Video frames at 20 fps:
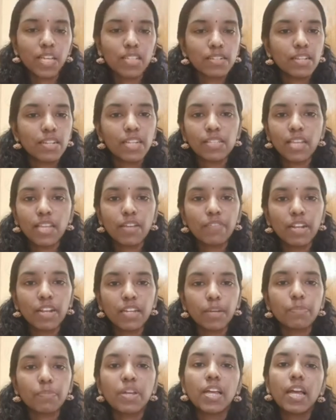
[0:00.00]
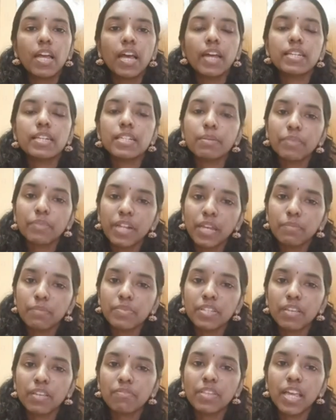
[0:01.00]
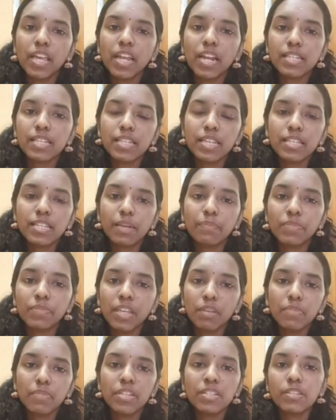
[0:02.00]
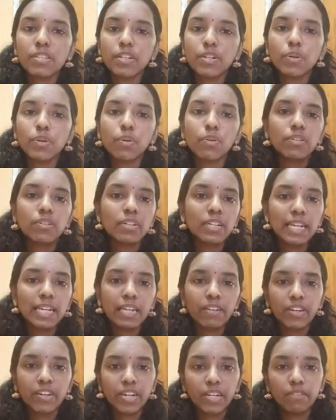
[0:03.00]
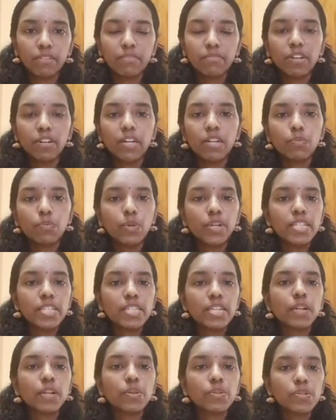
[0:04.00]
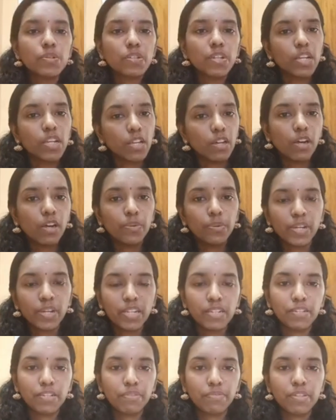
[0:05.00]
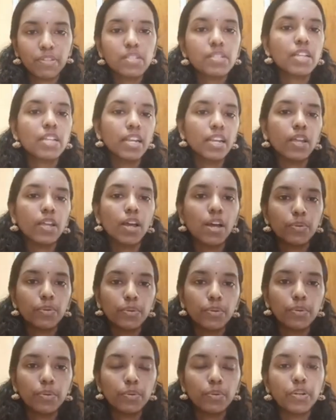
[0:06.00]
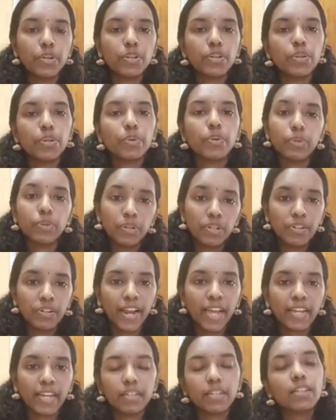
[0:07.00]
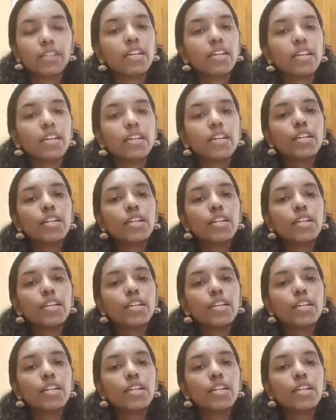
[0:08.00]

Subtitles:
So that thing will come. And sometimes if they are asking something, means don't leave it. What is their question? You have to answer first, then you have to go into your track.